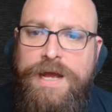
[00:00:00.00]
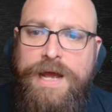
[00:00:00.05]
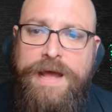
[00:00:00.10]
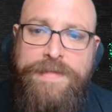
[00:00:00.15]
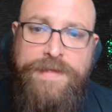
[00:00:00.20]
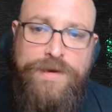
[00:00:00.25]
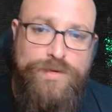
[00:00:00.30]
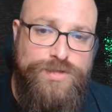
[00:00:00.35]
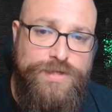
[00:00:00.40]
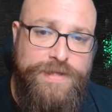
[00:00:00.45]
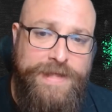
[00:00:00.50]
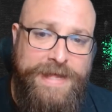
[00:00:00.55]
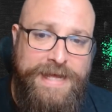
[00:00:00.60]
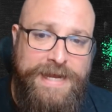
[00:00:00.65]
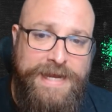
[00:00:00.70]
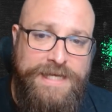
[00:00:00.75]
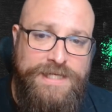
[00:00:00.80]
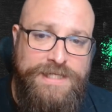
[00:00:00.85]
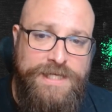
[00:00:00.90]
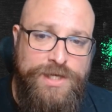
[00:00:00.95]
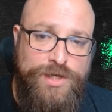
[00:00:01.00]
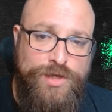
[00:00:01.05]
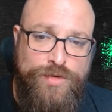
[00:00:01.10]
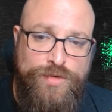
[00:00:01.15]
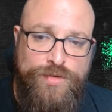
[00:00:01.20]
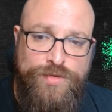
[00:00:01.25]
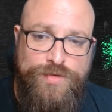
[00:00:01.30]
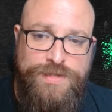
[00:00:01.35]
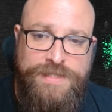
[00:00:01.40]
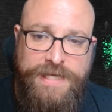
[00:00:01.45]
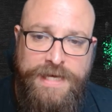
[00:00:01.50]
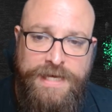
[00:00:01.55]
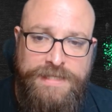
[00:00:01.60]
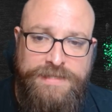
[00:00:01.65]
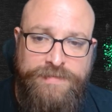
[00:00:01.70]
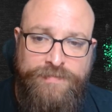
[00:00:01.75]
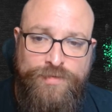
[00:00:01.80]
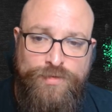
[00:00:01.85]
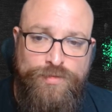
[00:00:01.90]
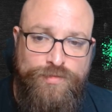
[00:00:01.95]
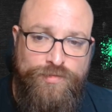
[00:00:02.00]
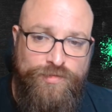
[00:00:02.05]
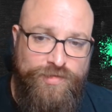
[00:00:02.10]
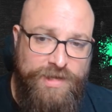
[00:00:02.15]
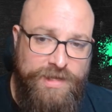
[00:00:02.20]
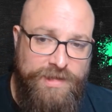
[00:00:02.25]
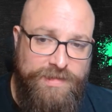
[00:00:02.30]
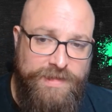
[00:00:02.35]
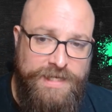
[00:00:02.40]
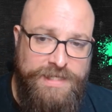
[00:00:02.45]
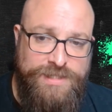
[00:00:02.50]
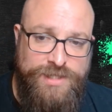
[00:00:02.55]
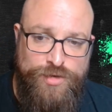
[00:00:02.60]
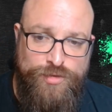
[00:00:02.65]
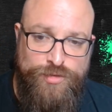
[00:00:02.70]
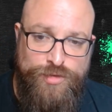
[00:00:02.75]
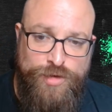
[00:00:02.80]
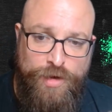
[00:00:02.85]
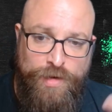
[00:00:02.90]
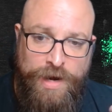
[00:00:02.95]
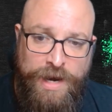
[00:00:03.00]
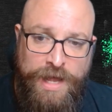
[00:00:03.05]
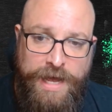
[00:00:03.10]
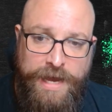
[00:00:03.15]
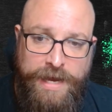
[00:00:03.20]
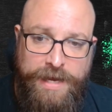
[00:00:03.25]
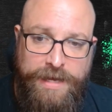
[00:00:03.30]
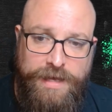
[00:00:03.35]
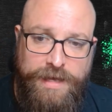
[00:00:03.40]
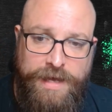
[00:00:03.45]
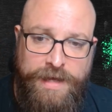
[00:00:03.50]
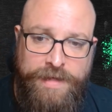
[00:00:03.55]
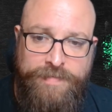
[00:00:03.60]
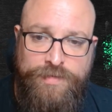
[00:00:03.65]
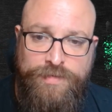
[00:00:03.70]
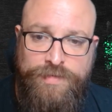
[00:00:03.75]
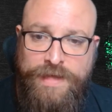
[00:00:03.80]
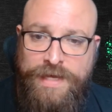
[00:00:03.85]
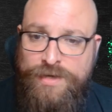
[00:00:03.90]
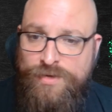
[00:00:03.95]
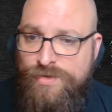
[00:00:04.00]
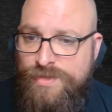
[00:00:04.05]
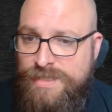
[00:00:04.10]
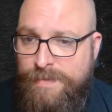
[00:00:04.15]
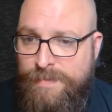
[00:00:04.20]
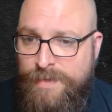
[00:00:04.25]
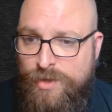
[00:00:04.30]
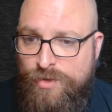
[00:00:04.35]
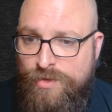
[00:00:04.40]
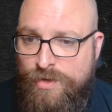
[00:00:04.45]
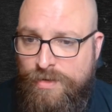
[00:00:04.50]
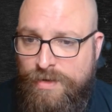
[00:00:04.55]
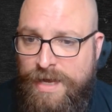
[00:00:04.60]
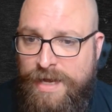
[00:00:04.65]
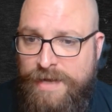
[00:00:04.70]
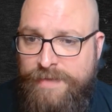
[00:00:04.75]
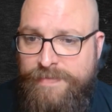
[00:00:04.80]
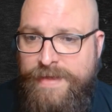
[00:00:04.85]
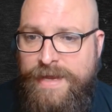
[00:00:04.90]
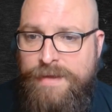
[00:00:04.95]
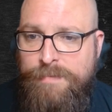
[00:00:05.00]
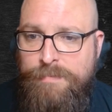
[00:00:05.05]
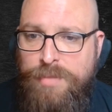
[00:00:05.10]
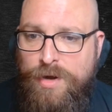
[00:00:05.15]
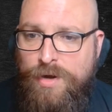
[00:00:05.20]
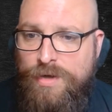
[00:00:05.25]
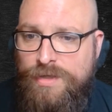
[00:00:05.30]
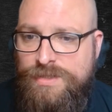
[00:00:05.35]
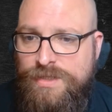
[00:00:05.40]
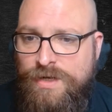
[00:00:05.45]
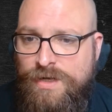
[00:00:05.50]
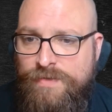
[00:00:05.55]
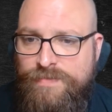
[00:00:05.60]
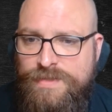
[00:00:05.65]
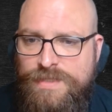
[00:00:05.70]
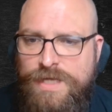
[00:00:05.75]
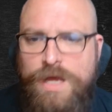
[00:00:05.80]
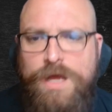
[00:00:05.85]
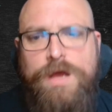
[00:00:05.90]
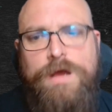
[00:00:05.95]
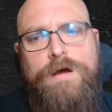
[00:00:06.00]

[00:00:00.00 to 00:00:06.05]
And then also they can actually use that. If you see things that you don't like and they do something you don't like, they can pass it off as,